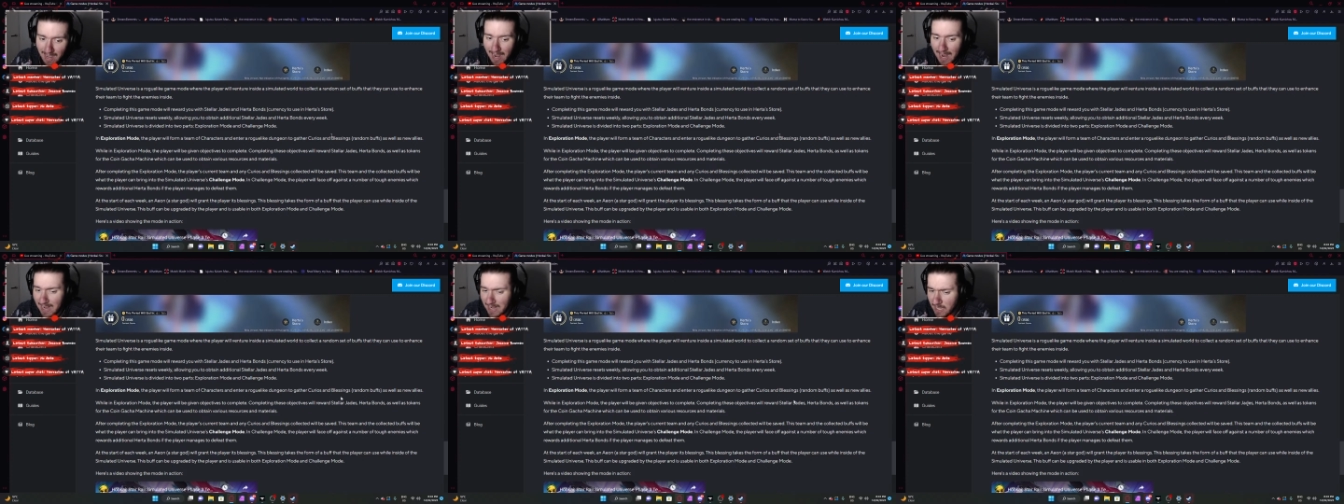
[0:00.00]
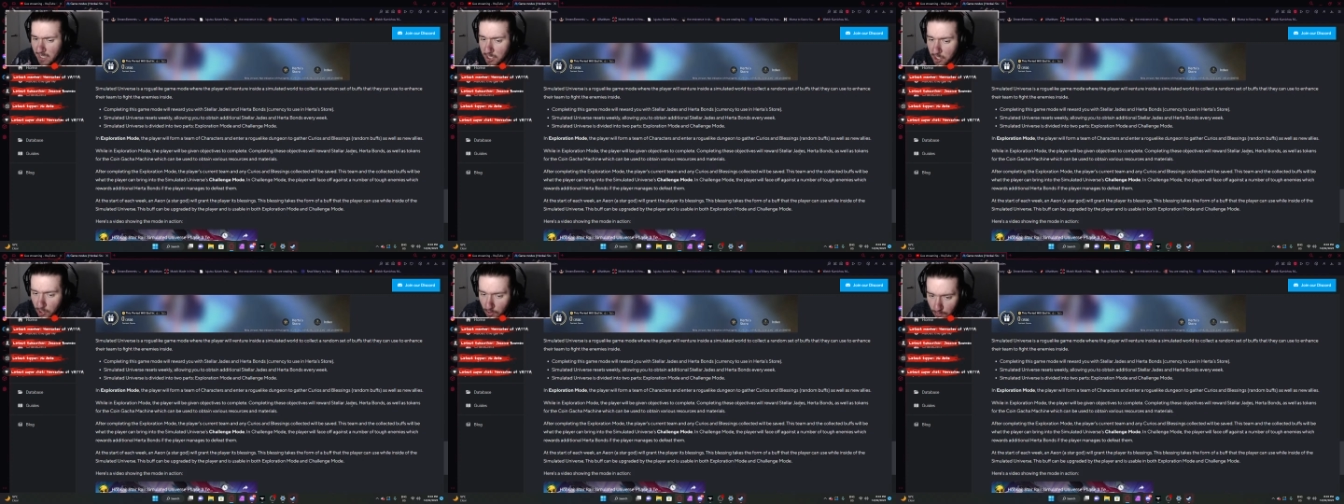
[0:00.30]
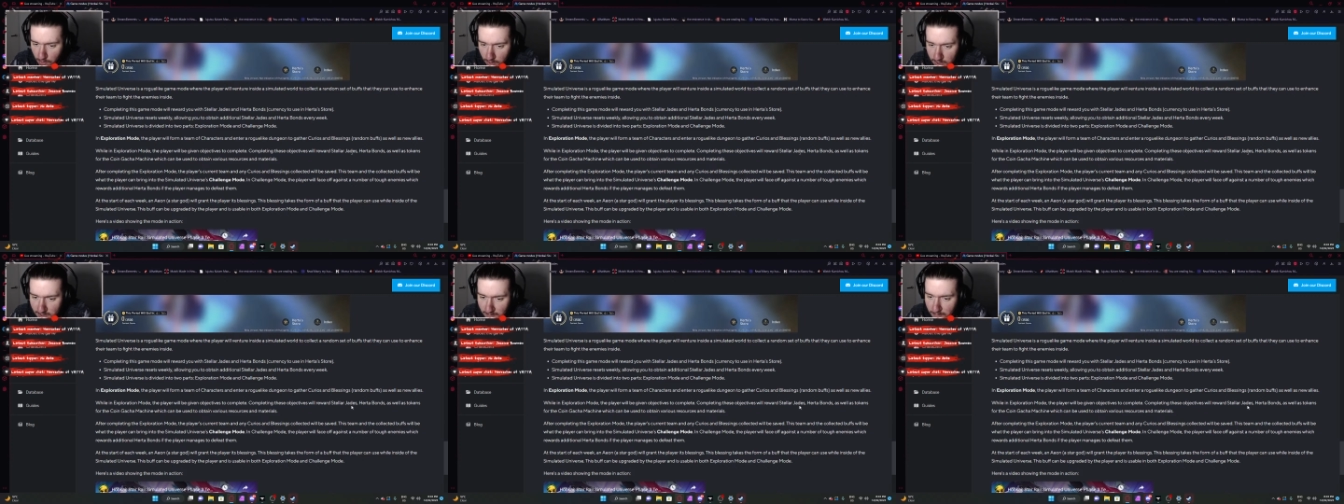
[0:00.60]
any
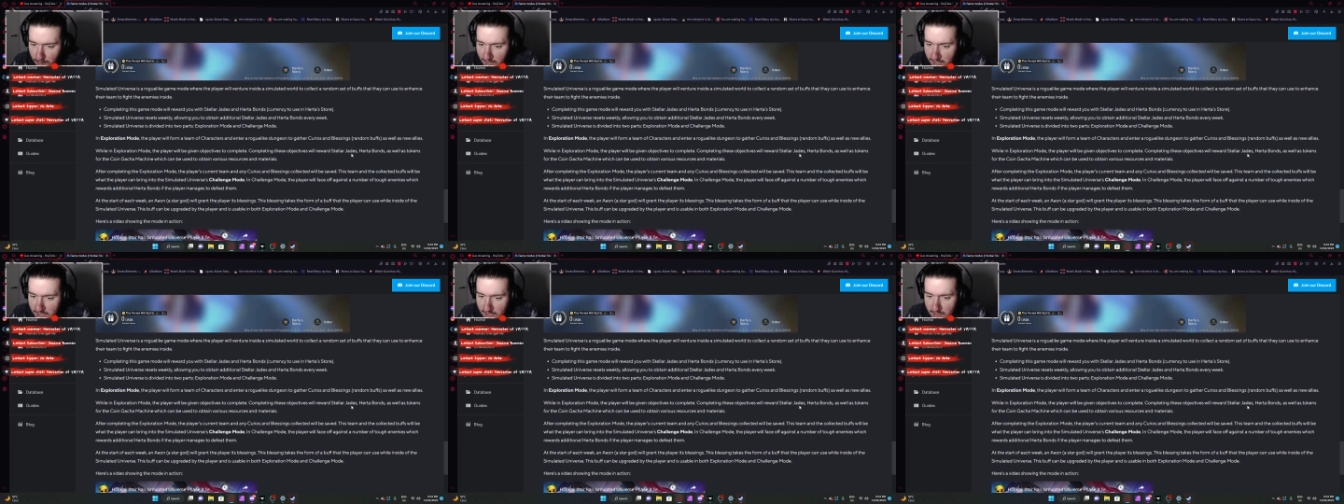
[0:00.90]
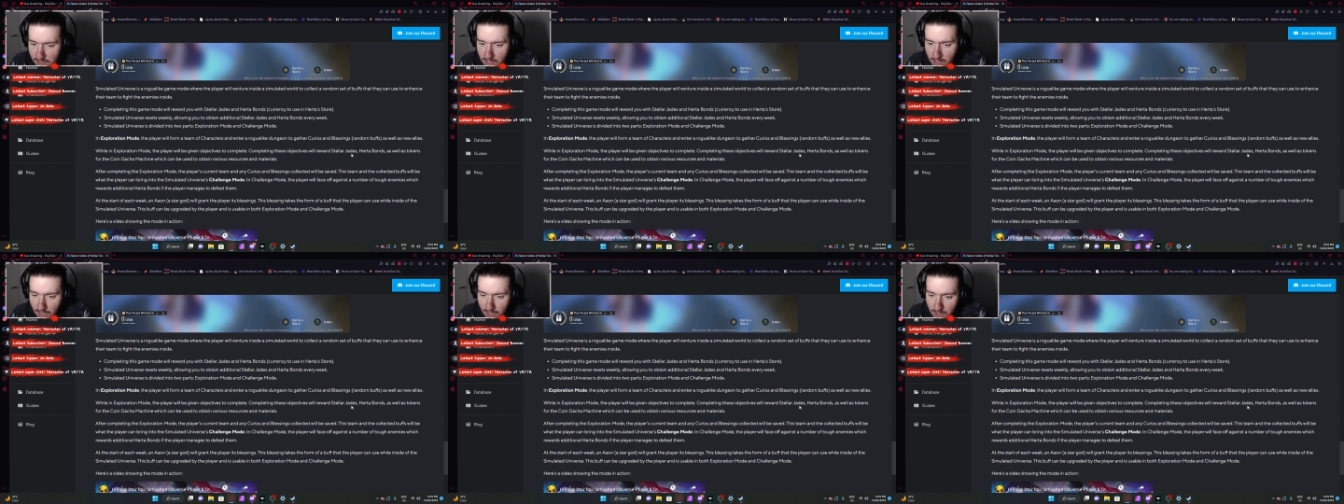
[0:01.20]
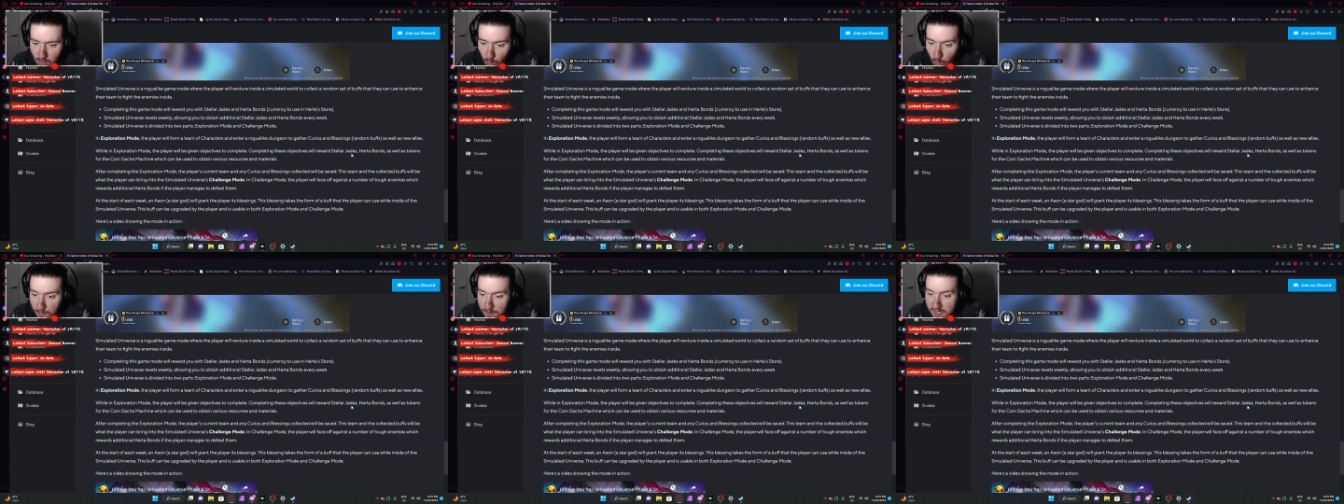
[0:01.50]
curios and blessings
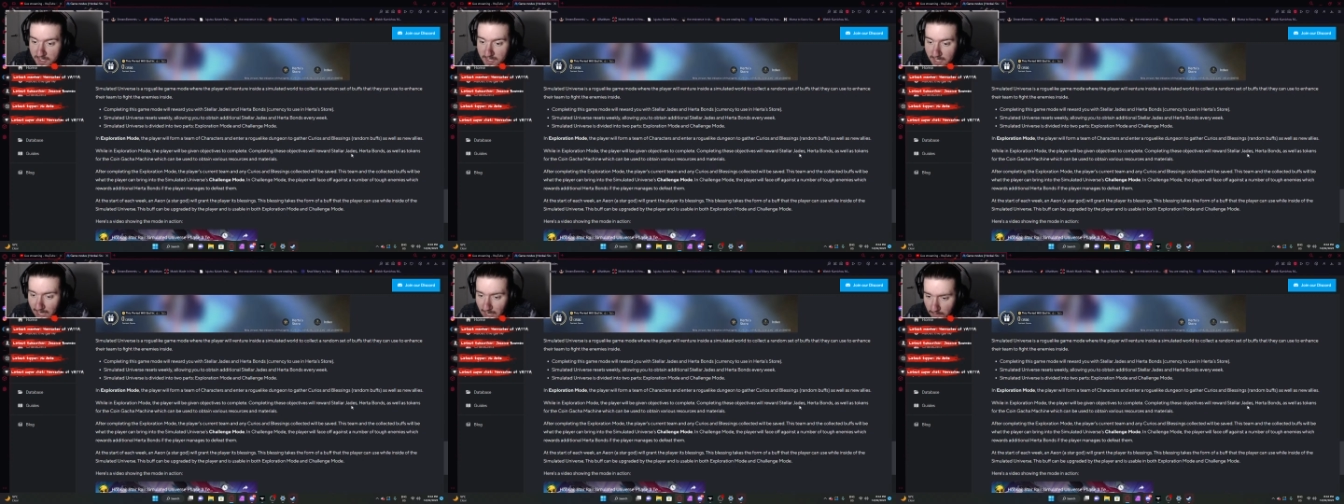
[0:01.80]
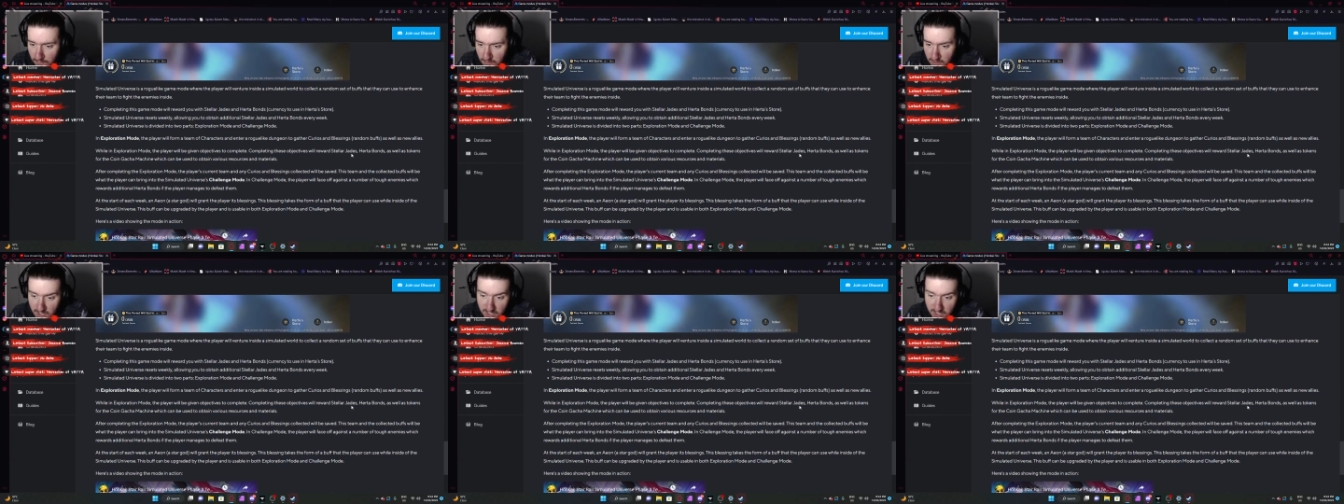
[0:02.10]
collected will be saved.